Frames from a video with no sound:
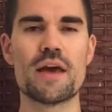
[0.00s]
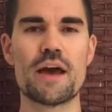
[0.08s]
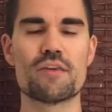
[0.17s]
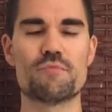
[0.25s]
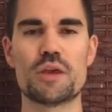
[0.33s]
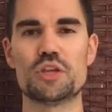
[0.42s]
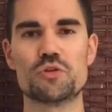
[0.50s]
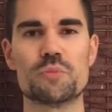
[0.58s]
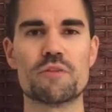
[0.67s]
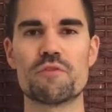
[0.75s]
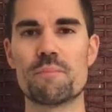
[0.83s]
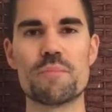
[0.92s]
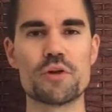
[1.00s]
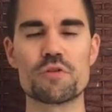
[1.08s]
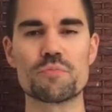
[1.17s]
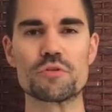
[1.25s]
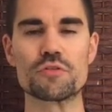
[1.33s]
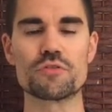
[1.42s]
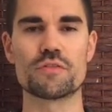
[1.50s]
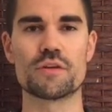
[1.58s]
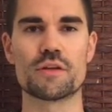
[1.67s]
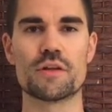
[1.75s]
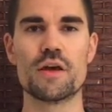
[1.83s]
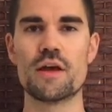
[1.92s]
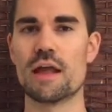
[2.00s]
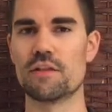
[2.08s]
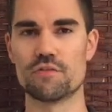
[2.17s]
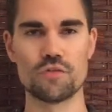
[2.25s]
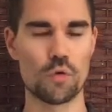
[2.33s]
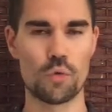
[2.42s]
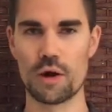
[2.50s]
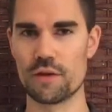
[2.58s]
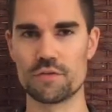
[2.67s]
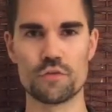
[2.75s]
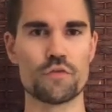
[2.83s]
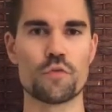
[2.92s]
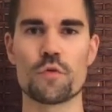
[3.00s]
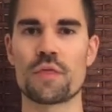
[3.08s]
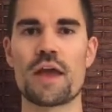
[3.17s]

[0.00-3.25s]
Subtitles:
has made you a bit of a bitter person, and so on and so forth.